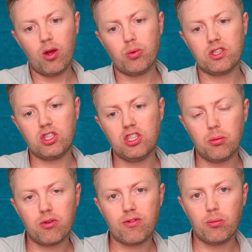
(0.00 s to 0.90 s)
which
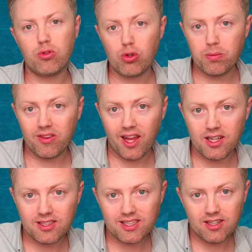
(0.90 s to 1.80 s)
jumped from two
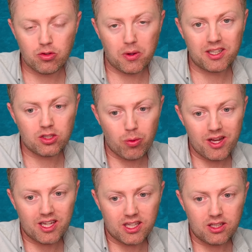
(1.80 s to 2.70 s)
percent in
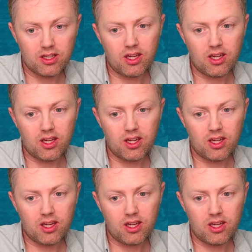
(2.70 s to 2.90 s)
2020